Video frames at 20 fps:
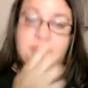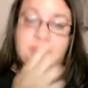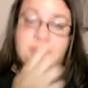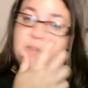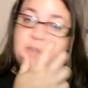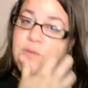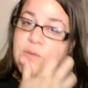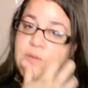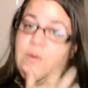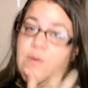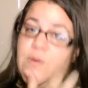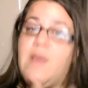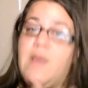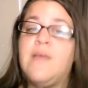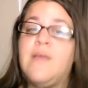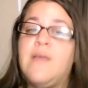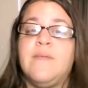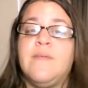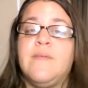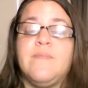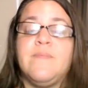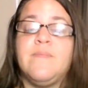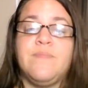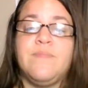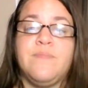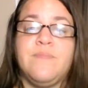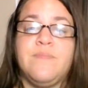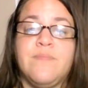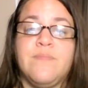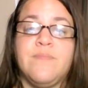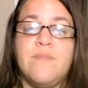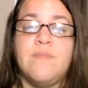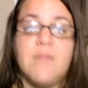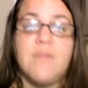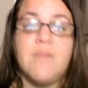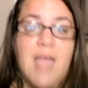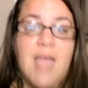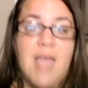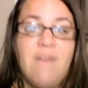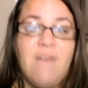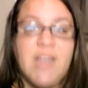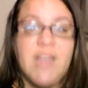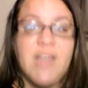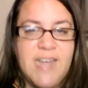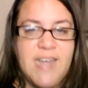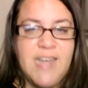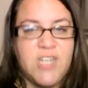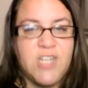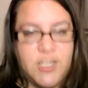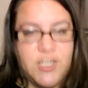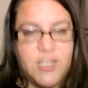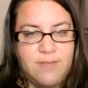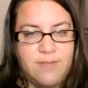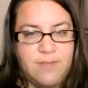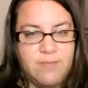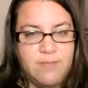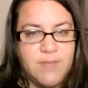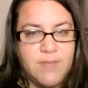to have a connection